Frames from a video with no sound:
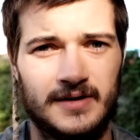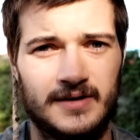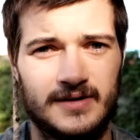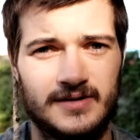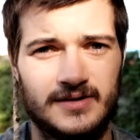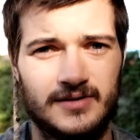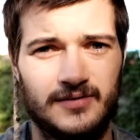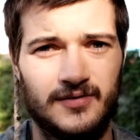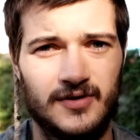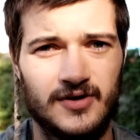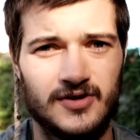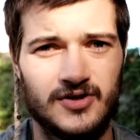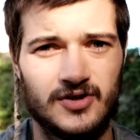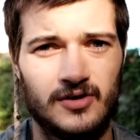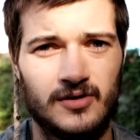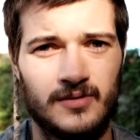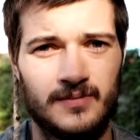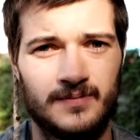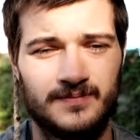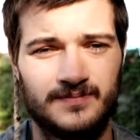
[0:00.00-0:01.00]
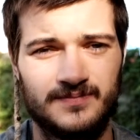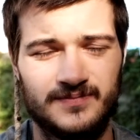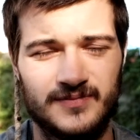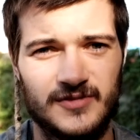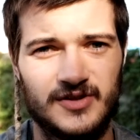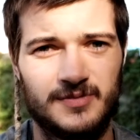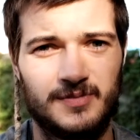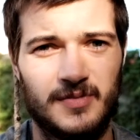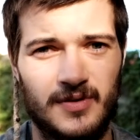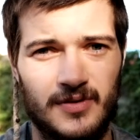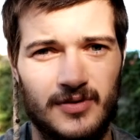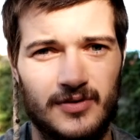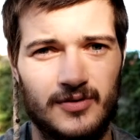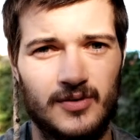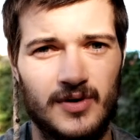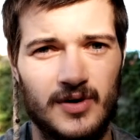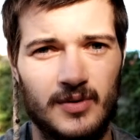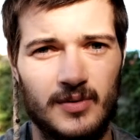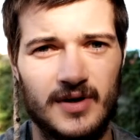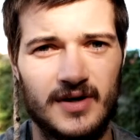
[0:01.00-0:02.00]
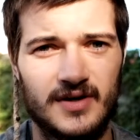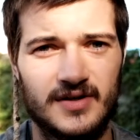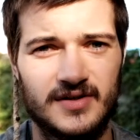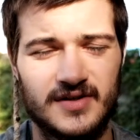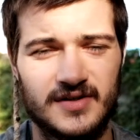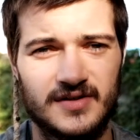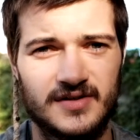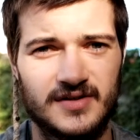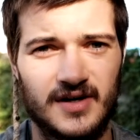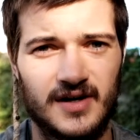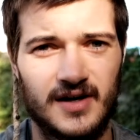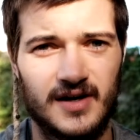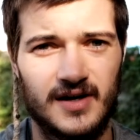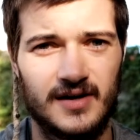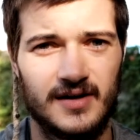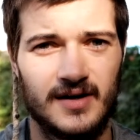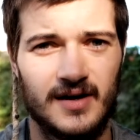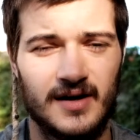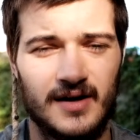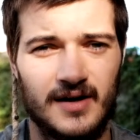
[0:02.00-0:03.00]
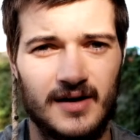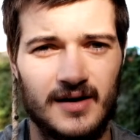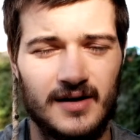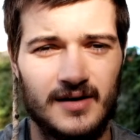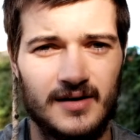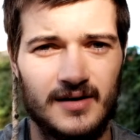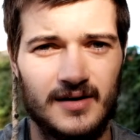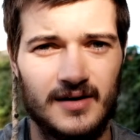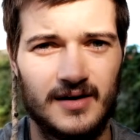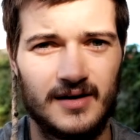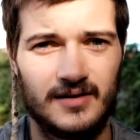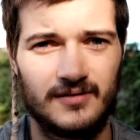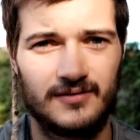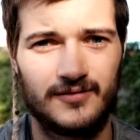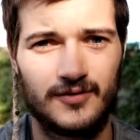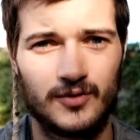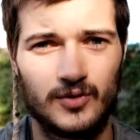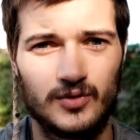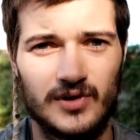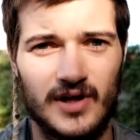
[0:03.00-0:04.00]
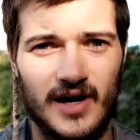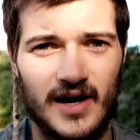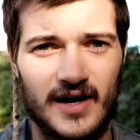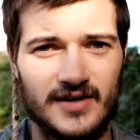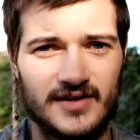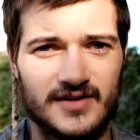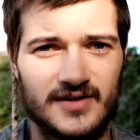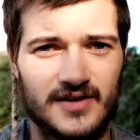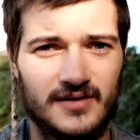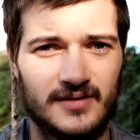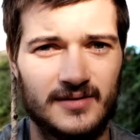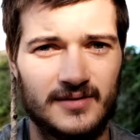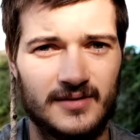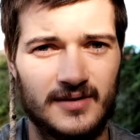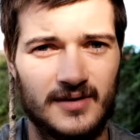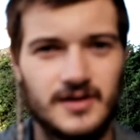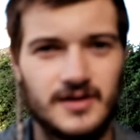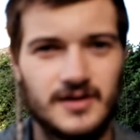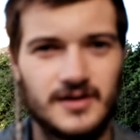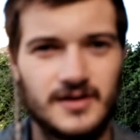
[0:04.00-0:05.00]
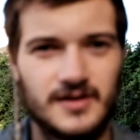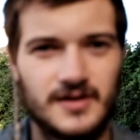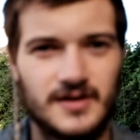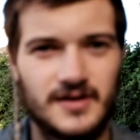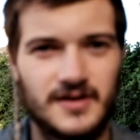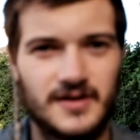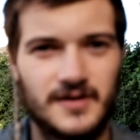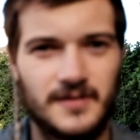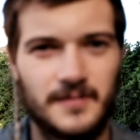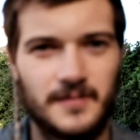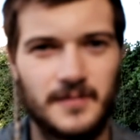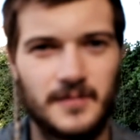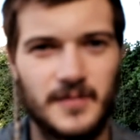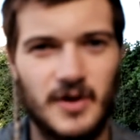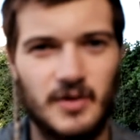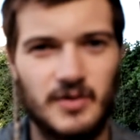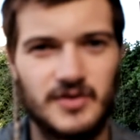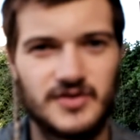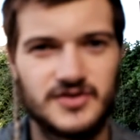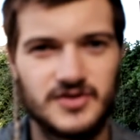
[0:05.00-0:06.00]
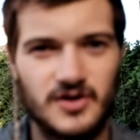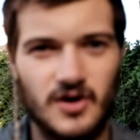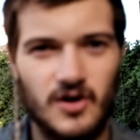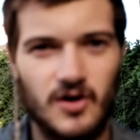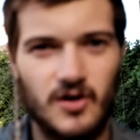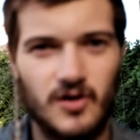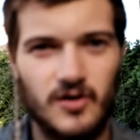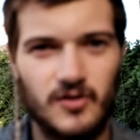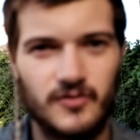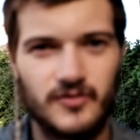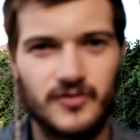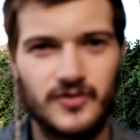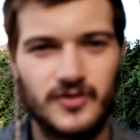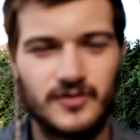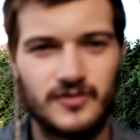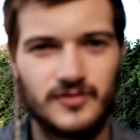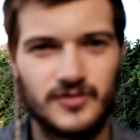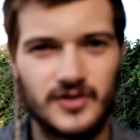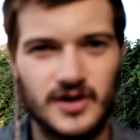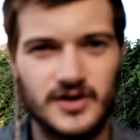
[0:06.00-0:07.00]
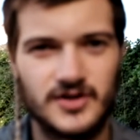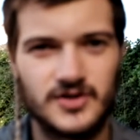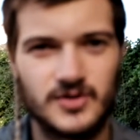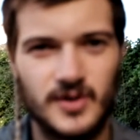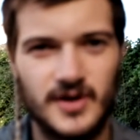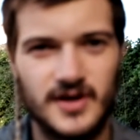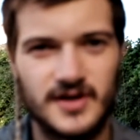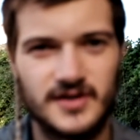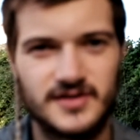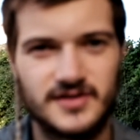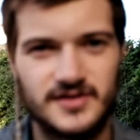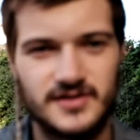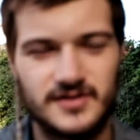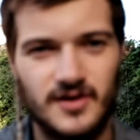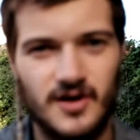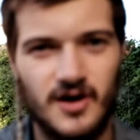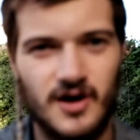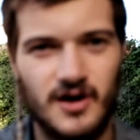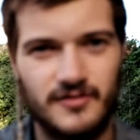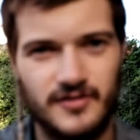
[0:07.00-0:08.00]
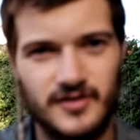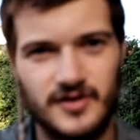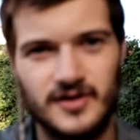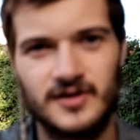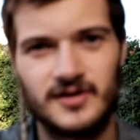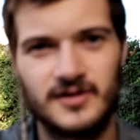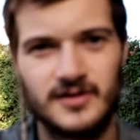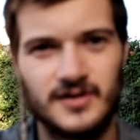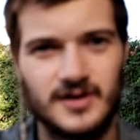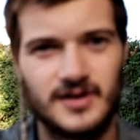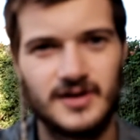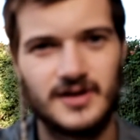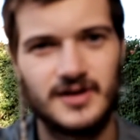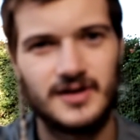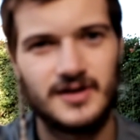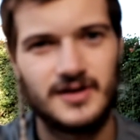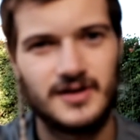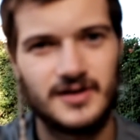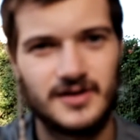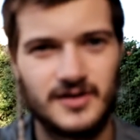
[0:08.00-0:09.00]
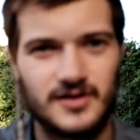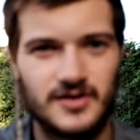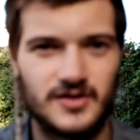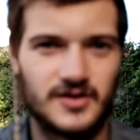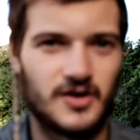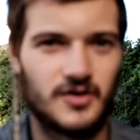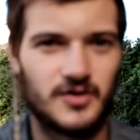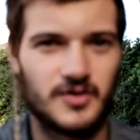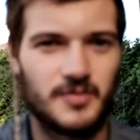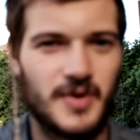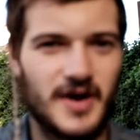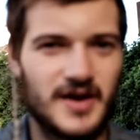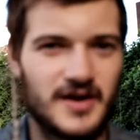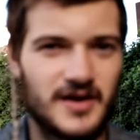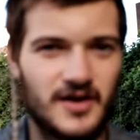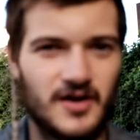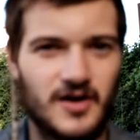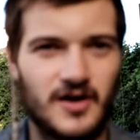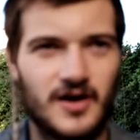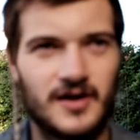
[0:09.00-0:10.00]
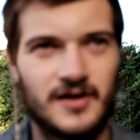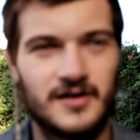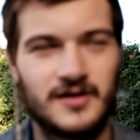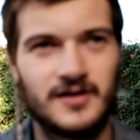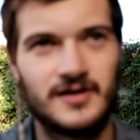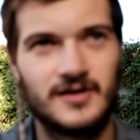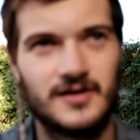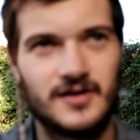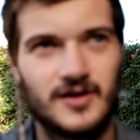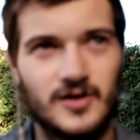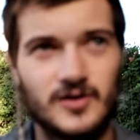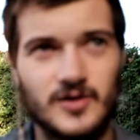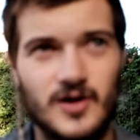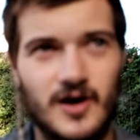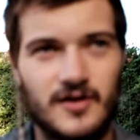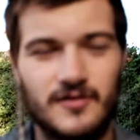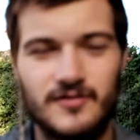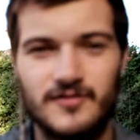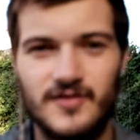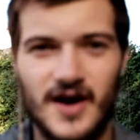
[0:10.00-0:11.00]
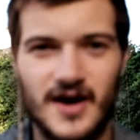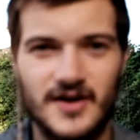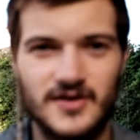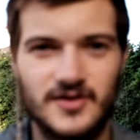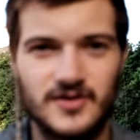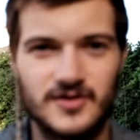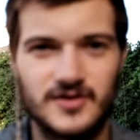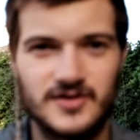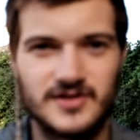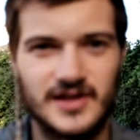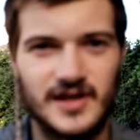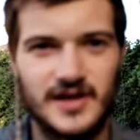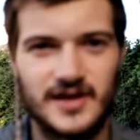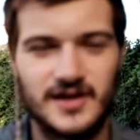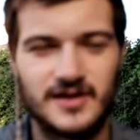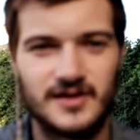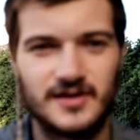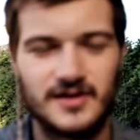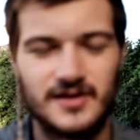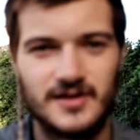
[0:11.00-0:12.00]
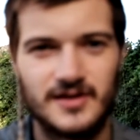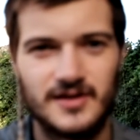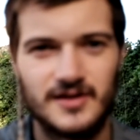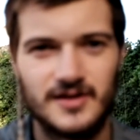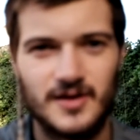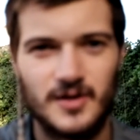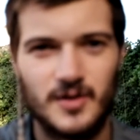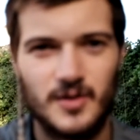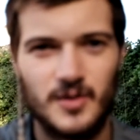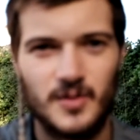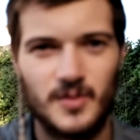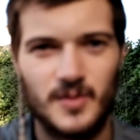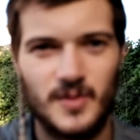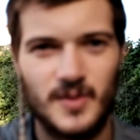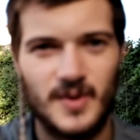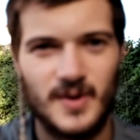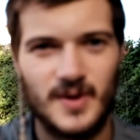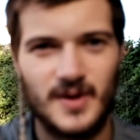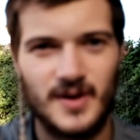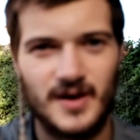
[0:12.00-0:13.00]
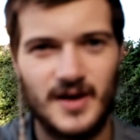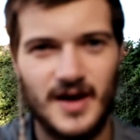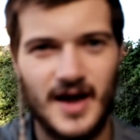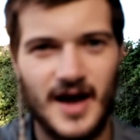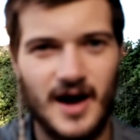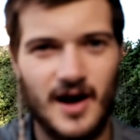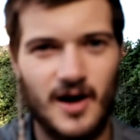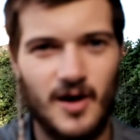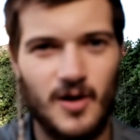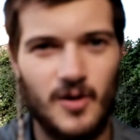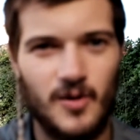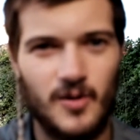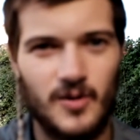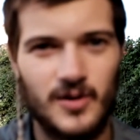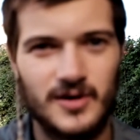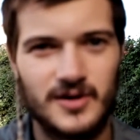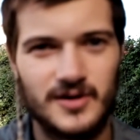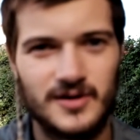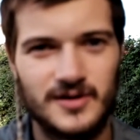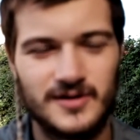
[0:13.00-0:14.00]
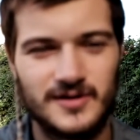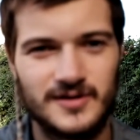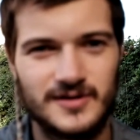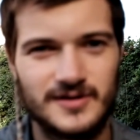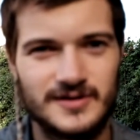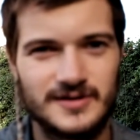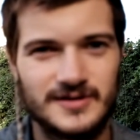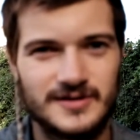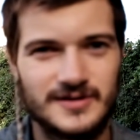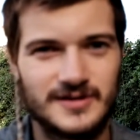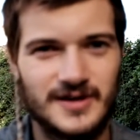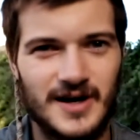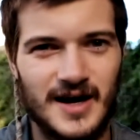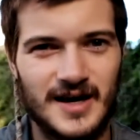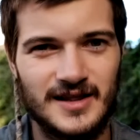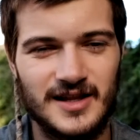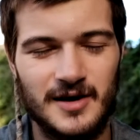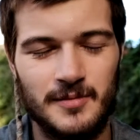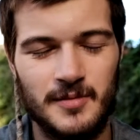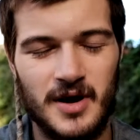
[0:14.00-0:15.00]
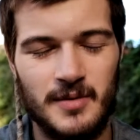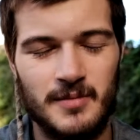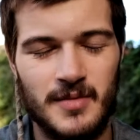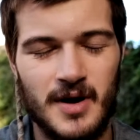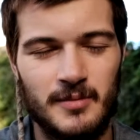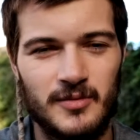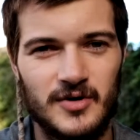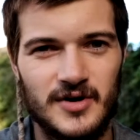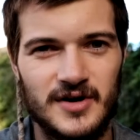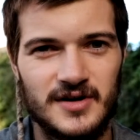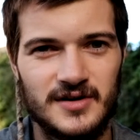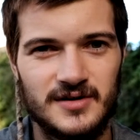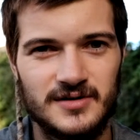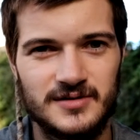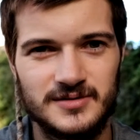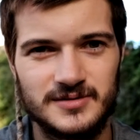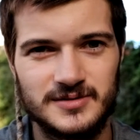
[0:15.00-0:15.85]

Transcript: it's official. It's been three weeks since I ate food last. Um, my resolve fluctuates often, you know, depending on a lot of factors like how I let my memory